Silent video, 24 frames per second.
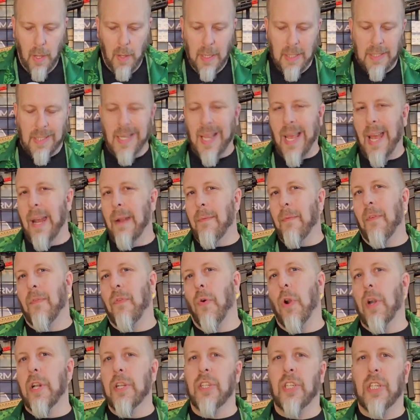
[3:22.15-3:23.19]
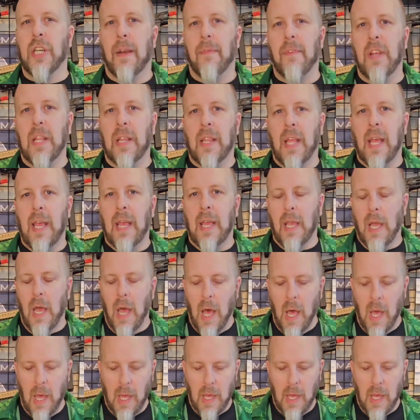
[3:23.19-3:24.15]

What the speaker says: It's kind of a Ford and Chevy thing.